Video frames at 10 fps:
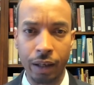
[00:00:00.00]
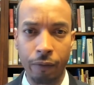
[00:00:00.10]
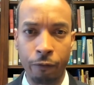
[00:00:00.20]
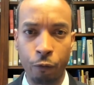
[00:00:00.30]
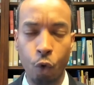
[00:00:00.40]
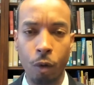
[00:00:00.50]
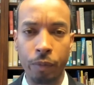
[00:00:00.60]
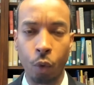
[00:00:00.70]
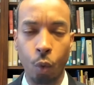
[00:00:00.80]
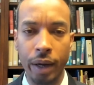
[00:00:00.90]

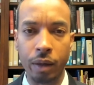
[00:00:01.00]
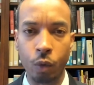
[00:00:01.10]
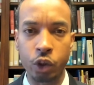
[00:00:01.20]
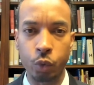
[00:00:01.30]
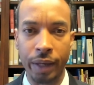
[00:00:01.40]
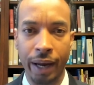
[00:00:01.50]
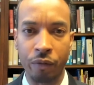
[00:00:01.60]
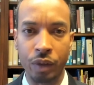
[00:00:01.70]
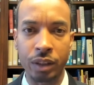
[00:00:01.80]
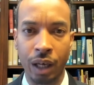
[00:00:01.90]
inform the way in which we
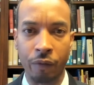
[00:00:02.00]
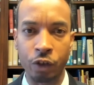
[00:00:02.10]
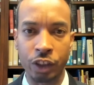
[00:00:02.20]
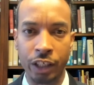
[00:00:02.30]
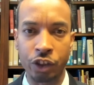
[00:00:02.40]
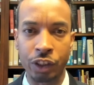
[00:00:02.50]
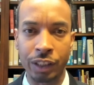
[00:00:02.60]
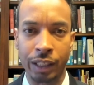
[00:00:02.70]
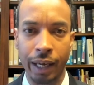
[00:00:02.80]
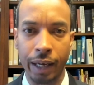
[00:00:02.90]
have these conversations
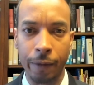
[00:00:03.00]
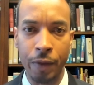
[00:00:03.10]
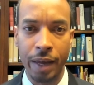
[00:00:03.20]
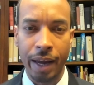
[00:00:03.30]
today.